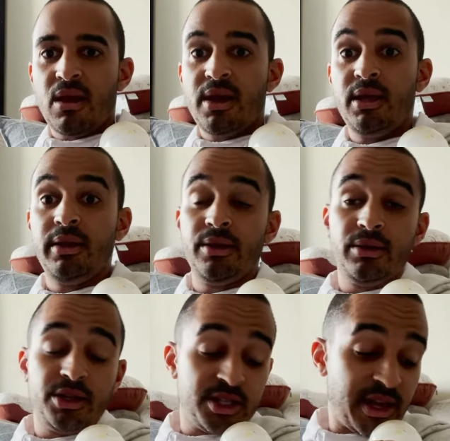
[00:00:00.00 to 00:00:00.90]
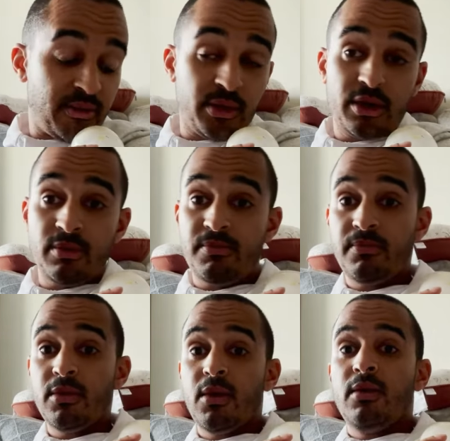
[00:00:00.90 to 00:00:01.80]
He literally just had one of the,
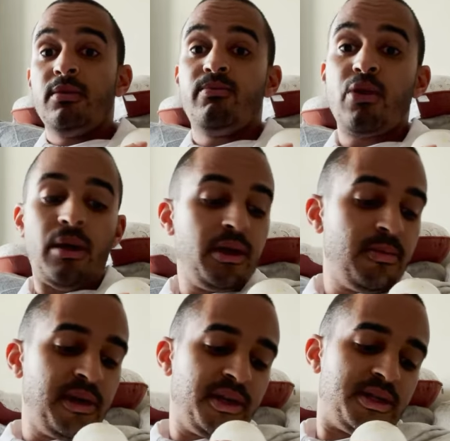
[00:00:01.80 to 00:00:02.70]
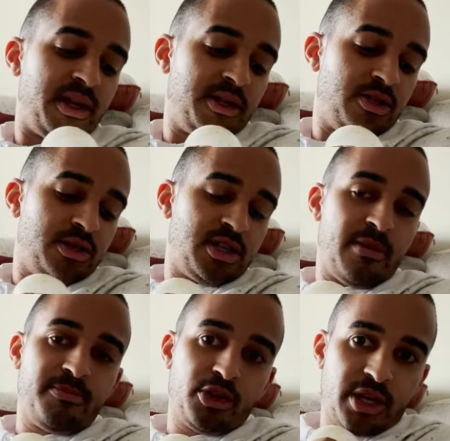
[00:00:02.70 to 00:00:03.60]
probably the biggest
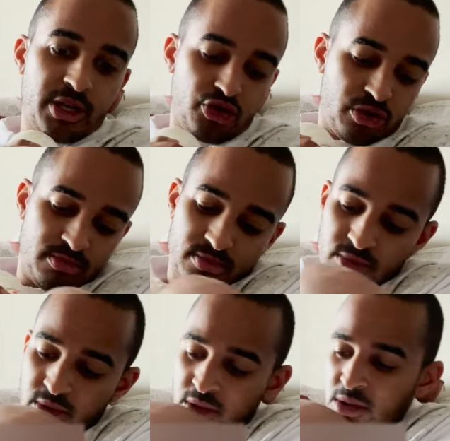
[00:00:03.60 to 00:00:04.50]
temper tantrum,